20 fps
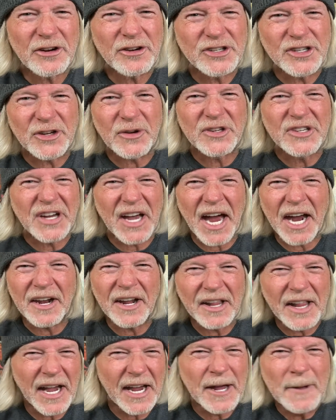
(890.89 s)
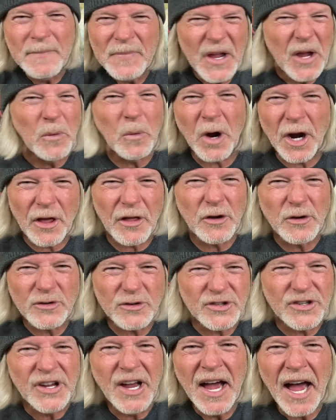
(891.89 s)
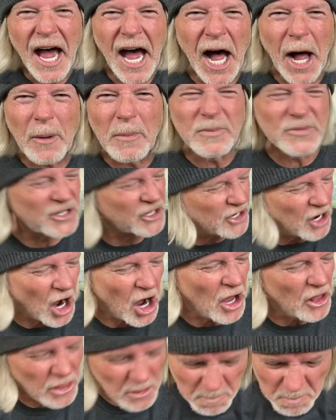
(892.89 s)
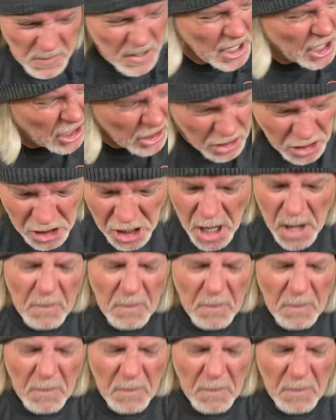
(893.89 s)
So it's kind of like one of those albums caught in the middle.